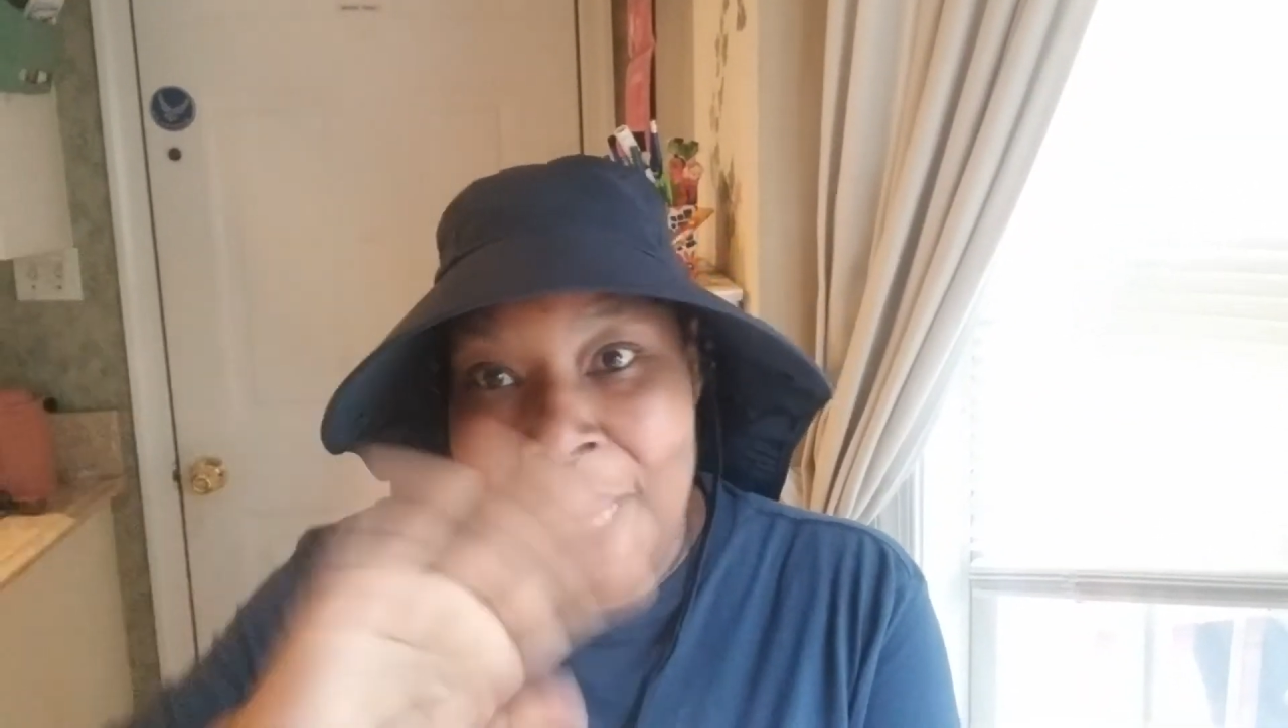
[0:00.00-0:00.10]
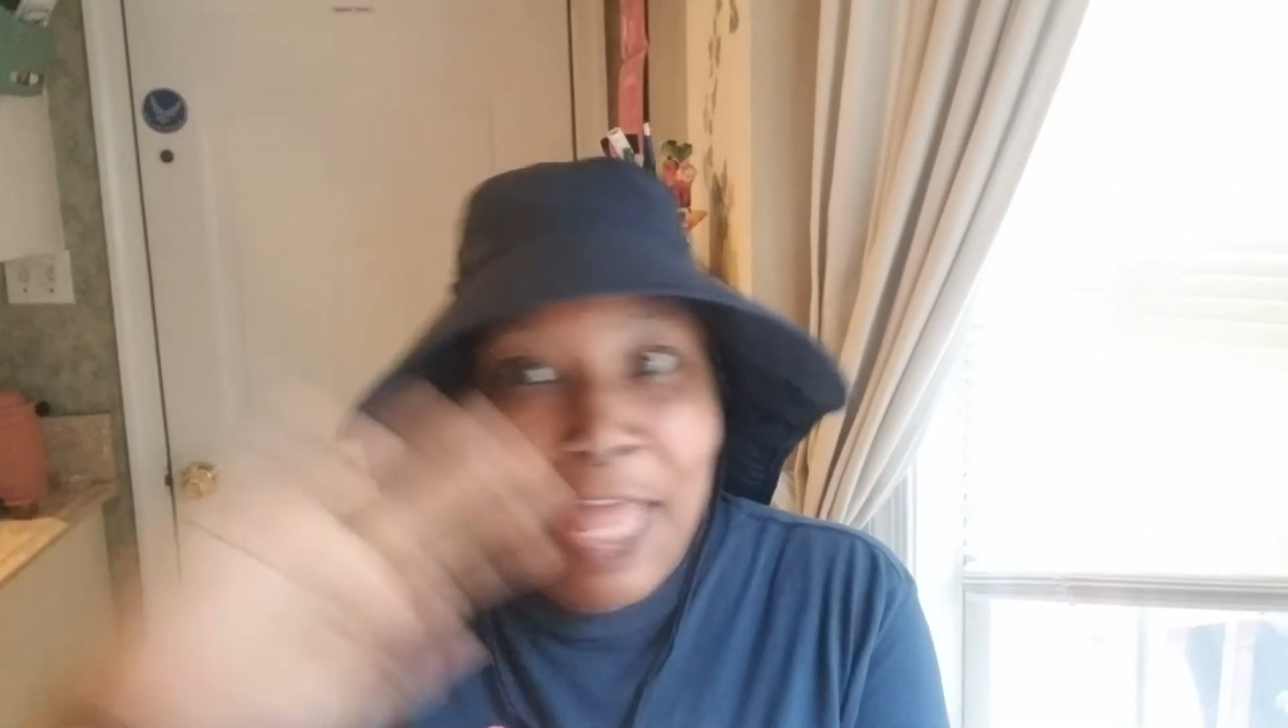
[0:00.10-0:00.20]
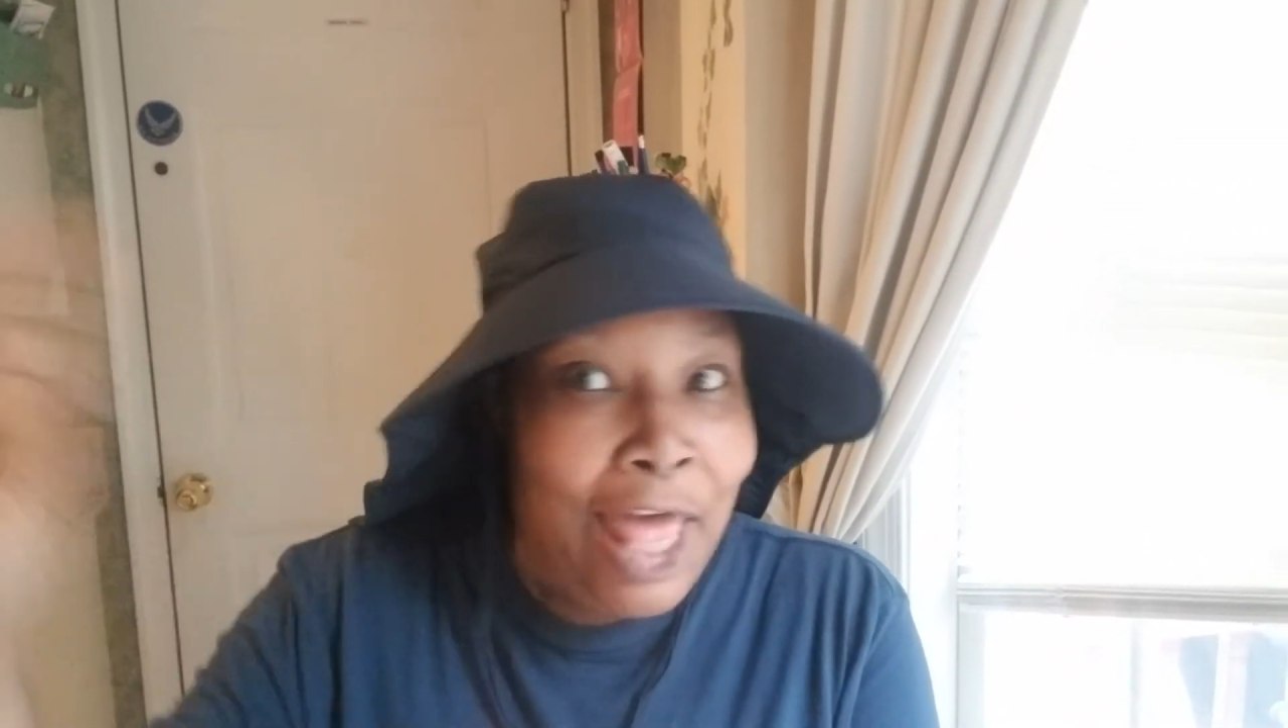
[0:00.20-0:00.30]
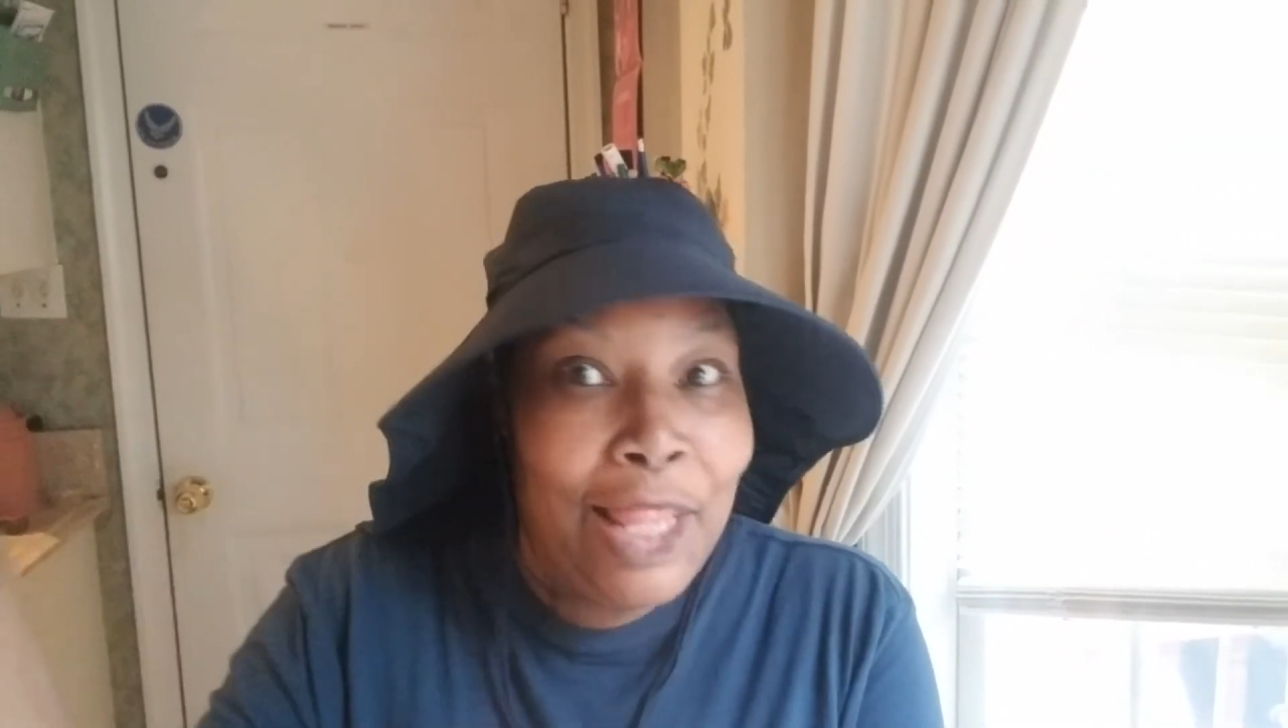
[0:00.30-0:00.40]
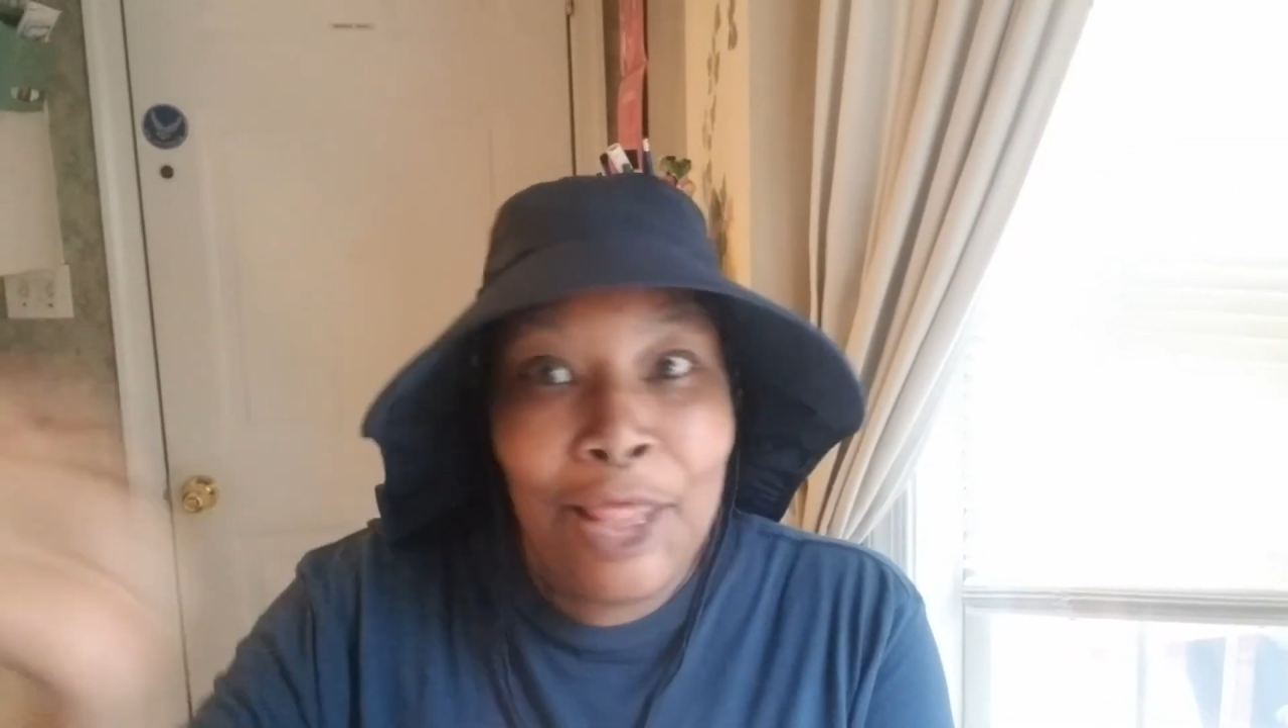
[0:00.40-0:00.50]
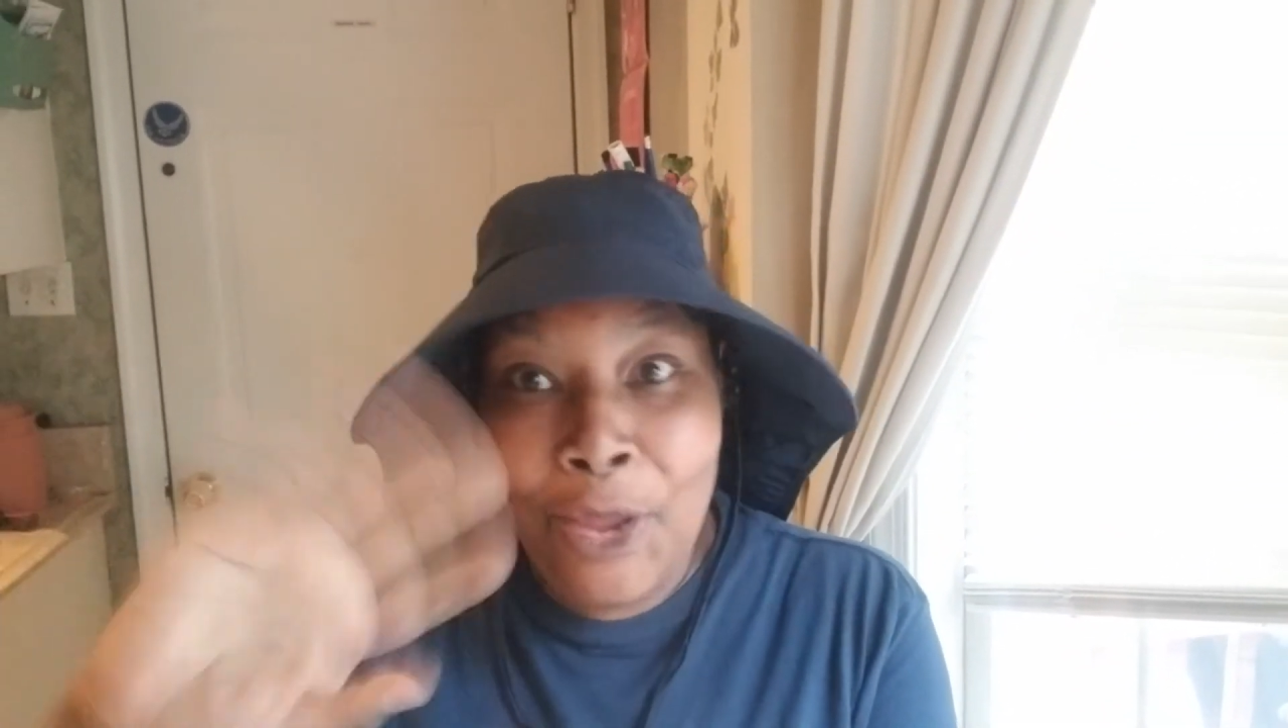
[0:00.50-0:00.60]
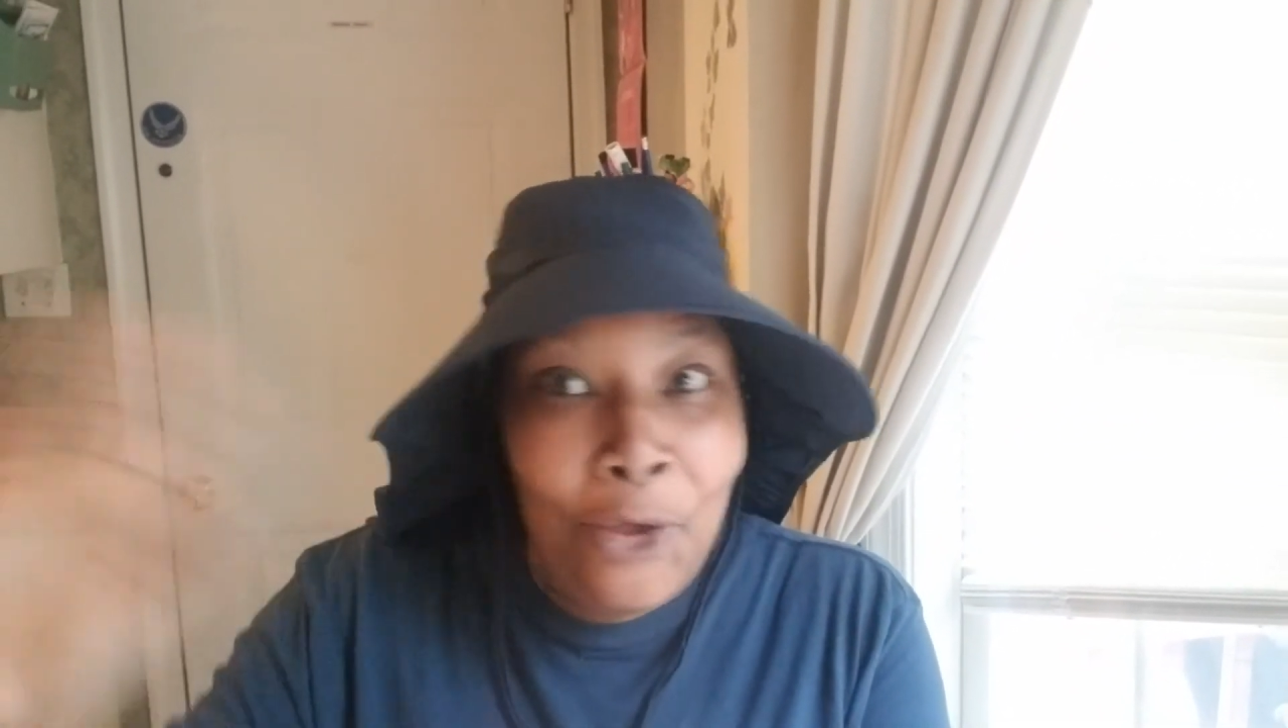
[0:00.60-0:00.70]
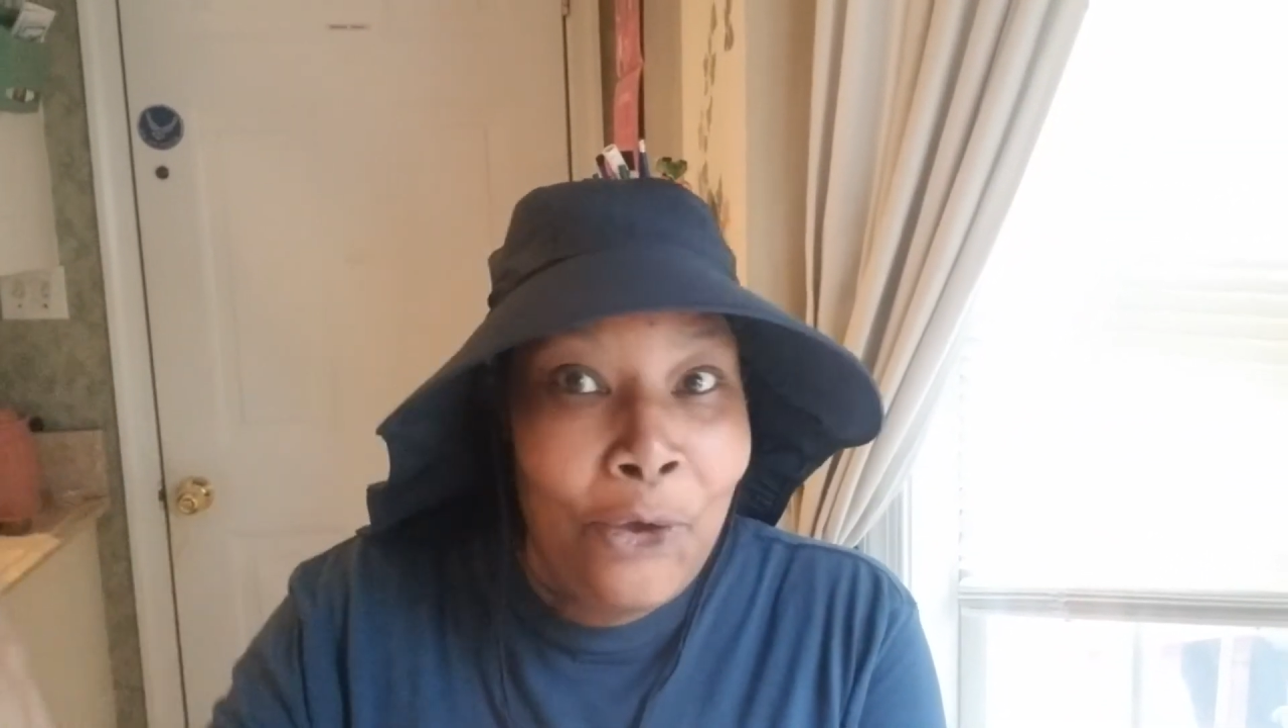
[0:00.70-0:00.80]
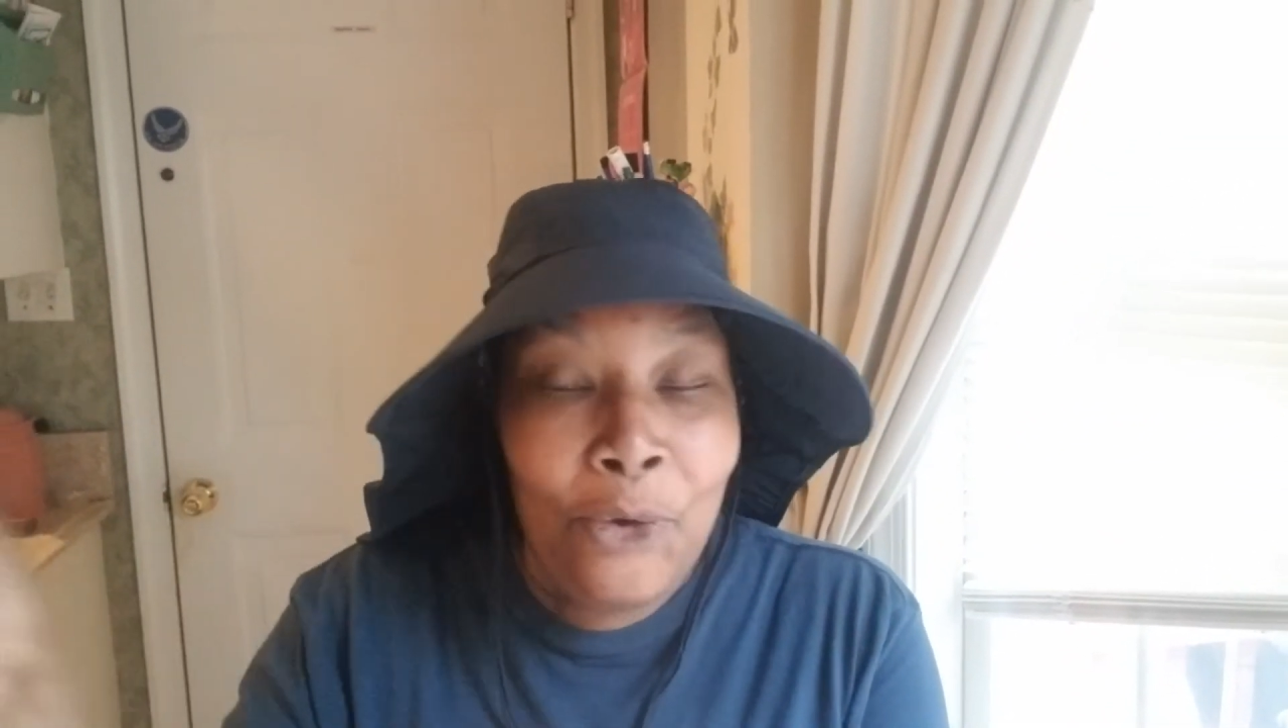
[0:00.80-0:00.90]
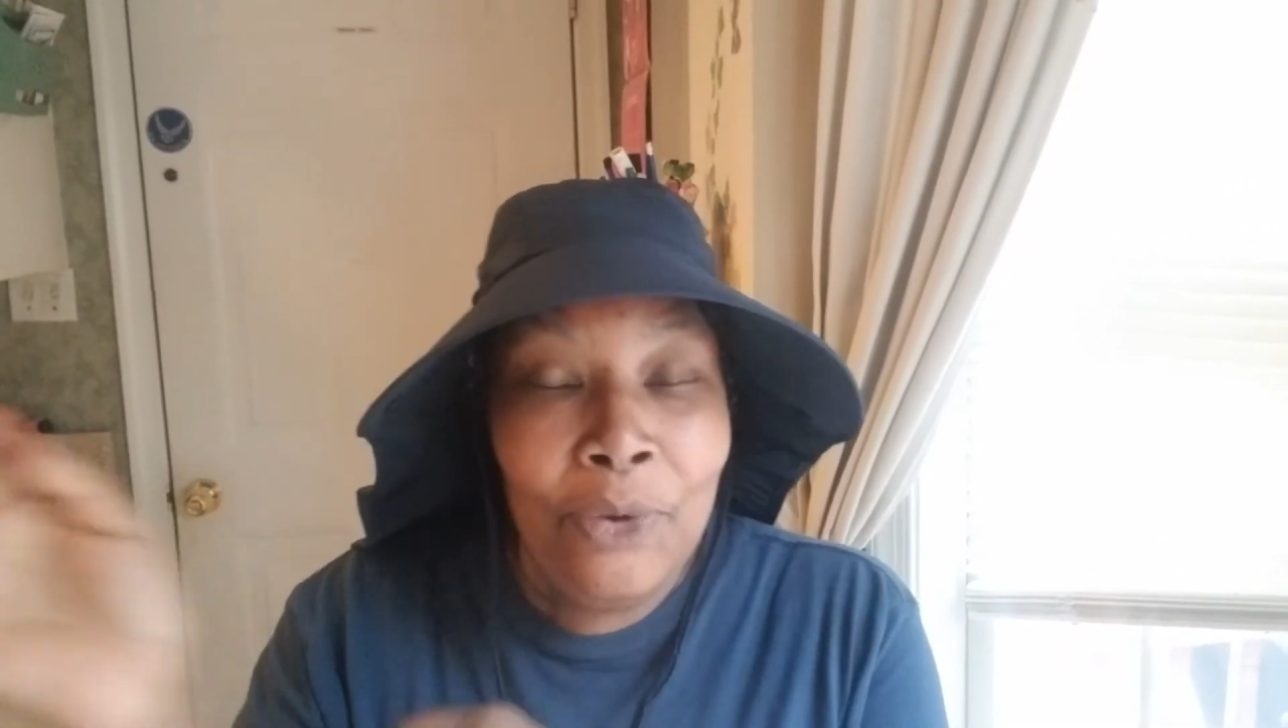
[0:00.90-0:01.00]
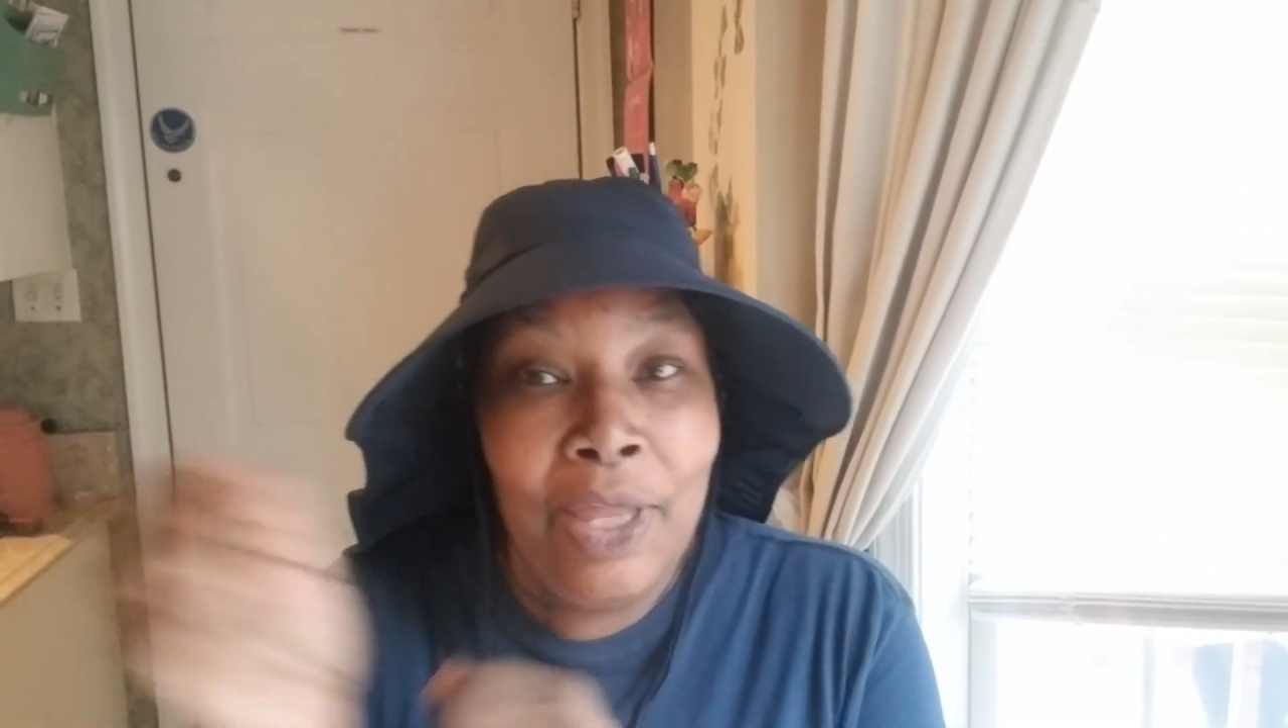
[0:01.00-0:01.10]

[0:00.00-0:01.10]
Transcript: hello,